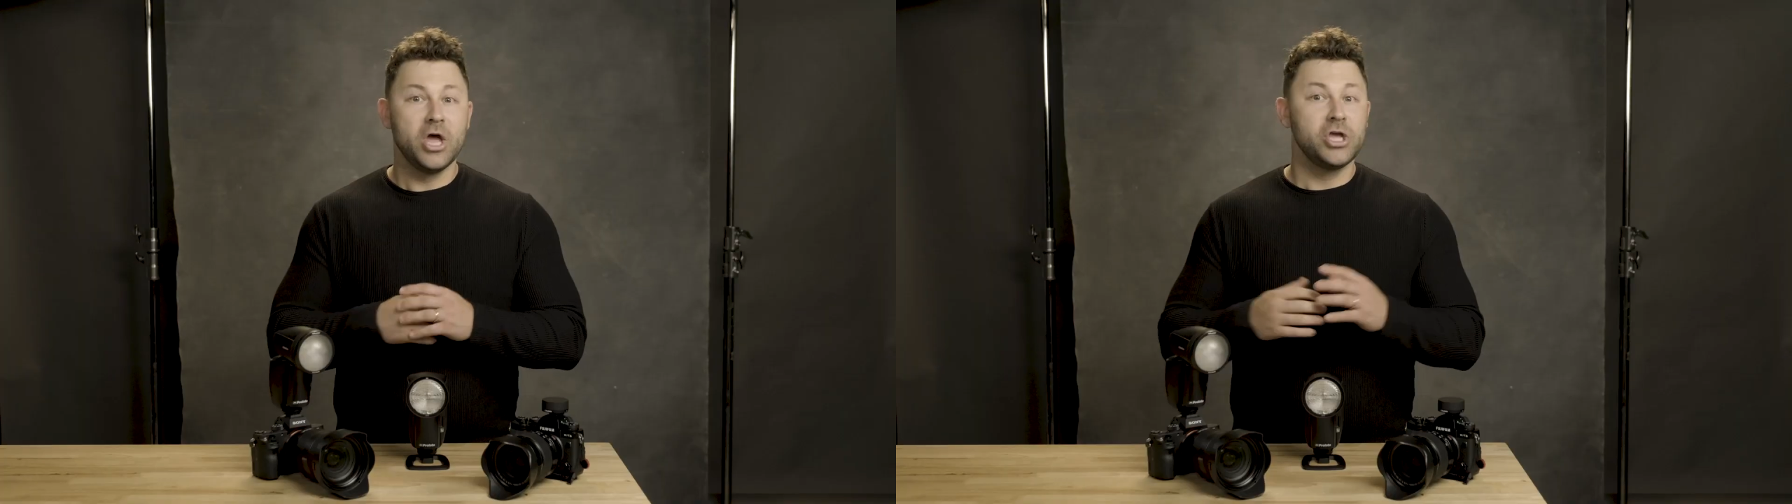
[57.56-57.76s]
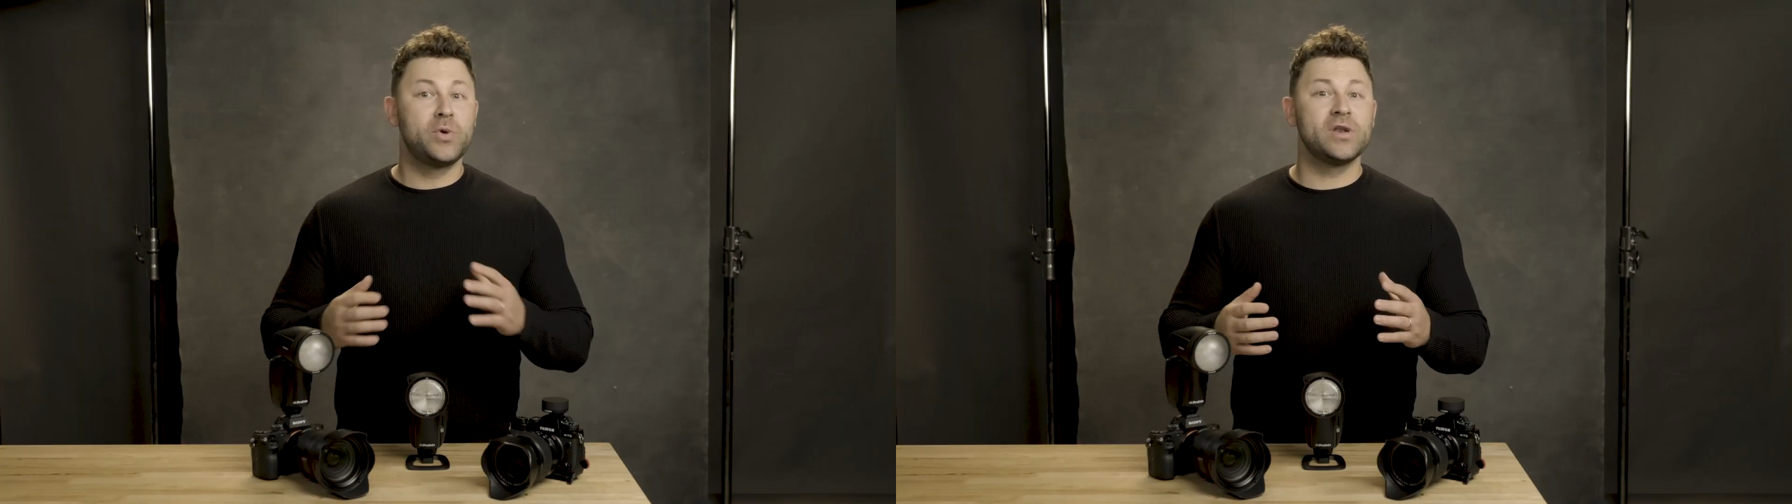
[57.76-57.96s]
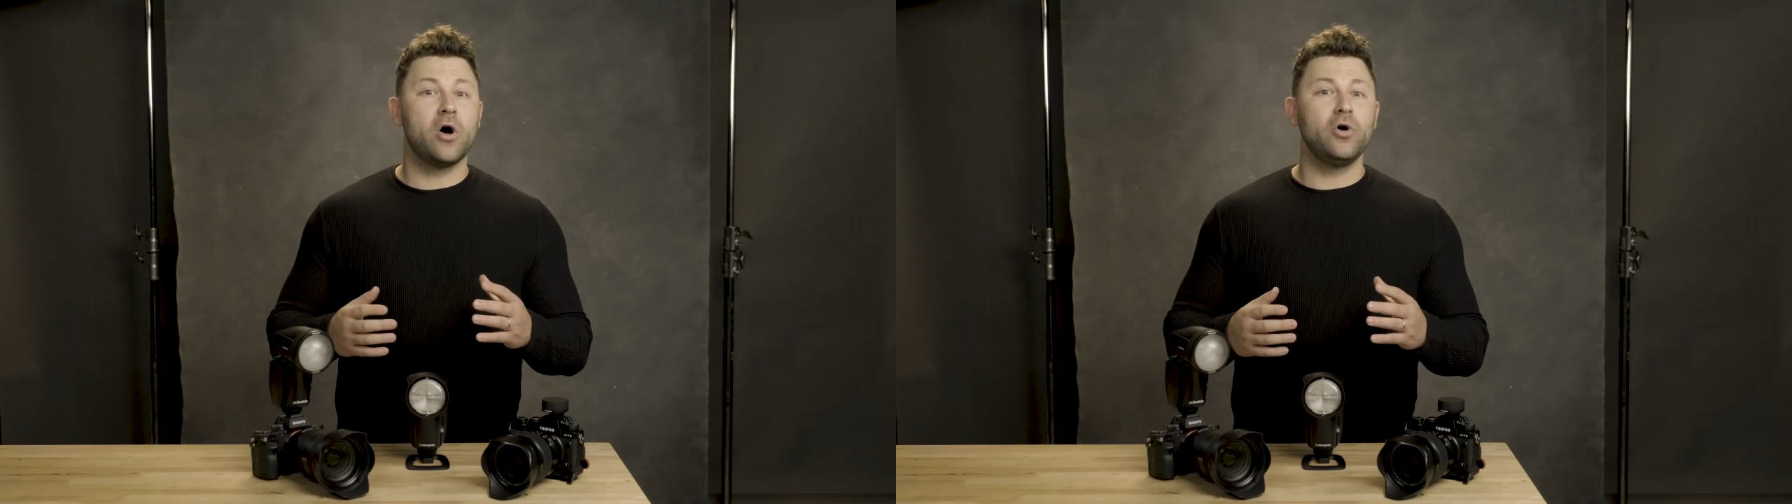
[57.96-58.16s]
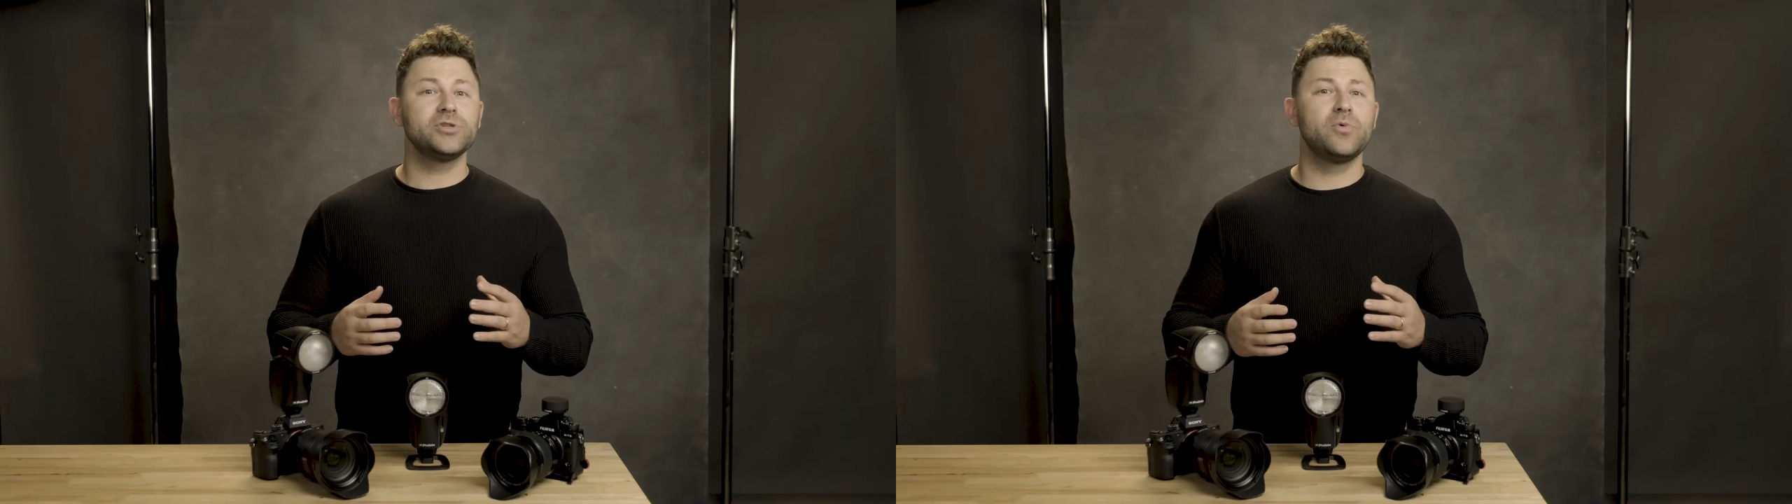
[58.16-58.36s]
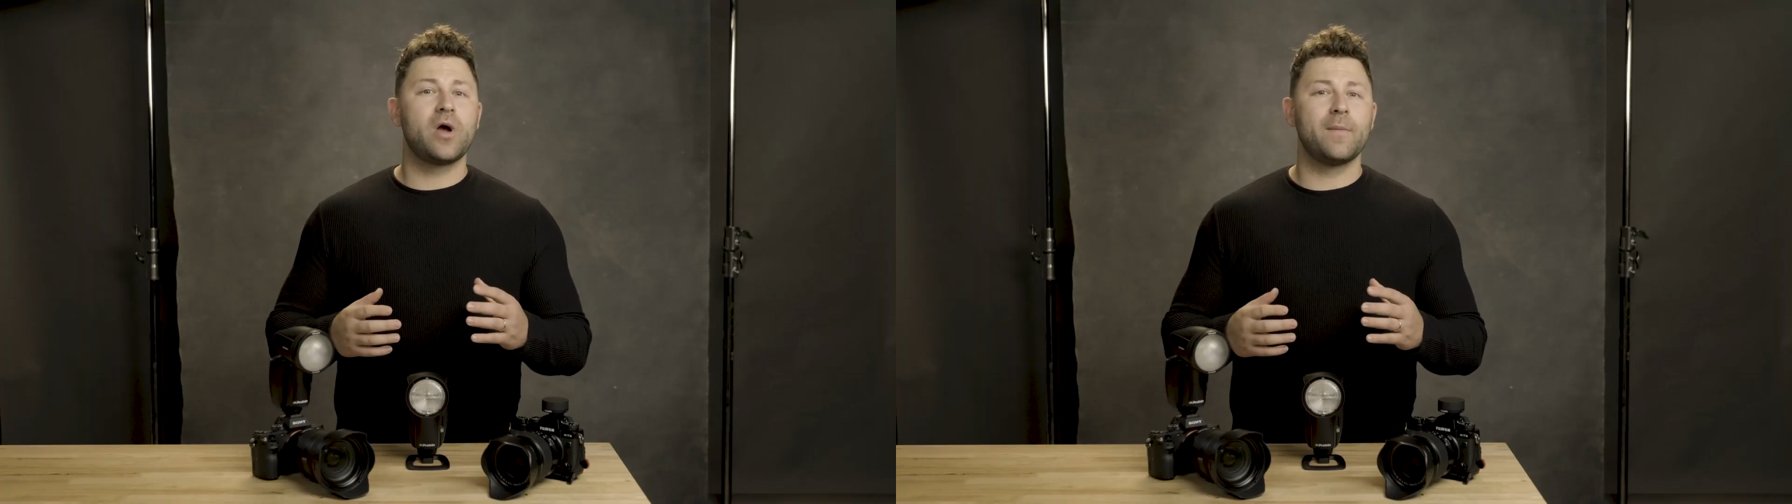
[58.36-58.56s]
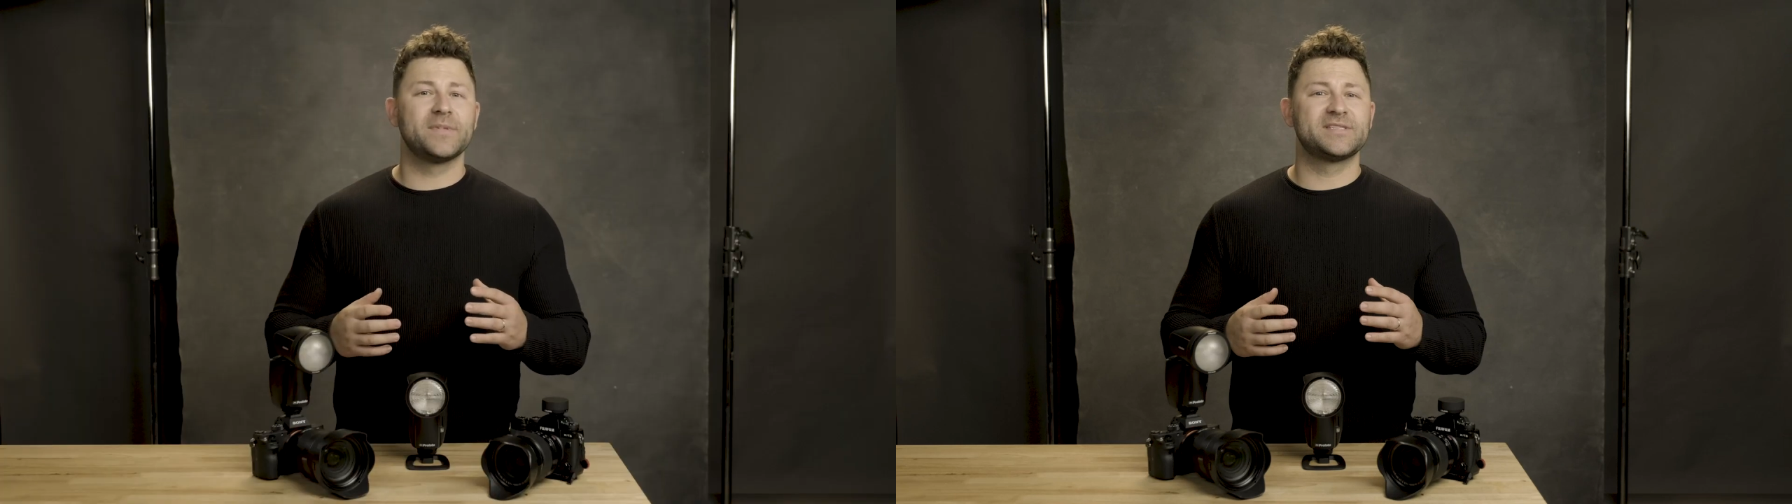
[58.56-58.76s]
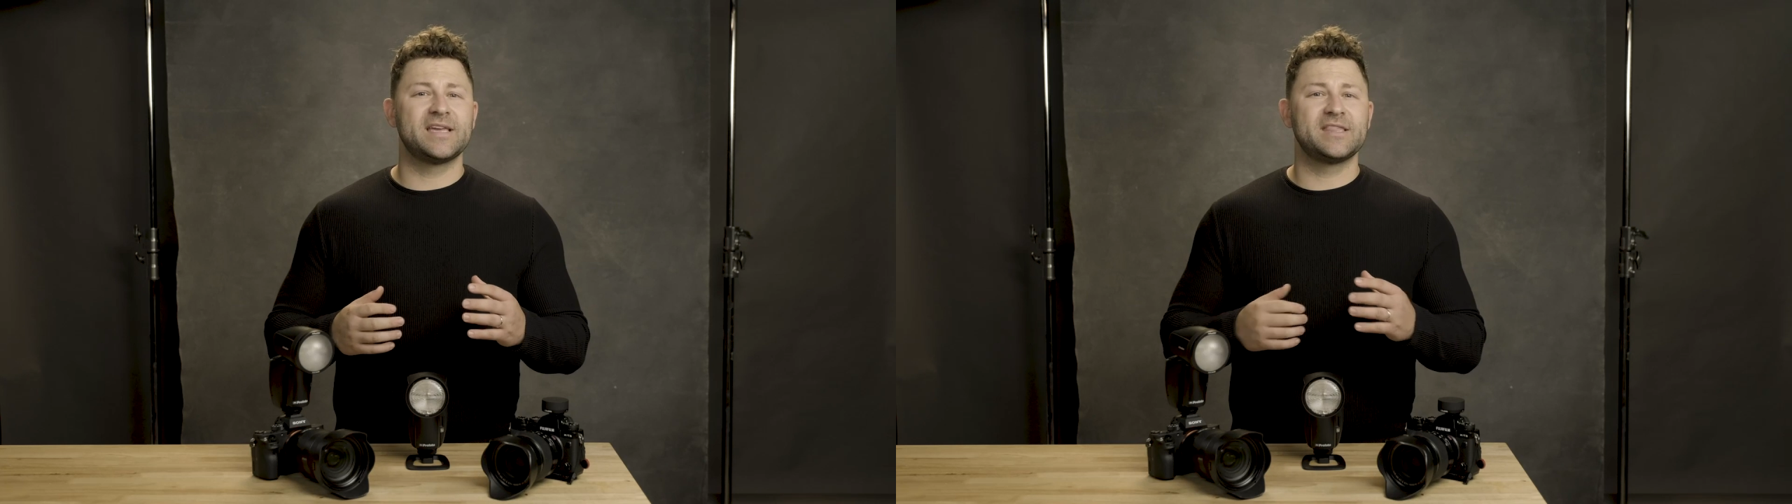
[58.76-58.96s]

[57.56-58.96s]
You can also compensate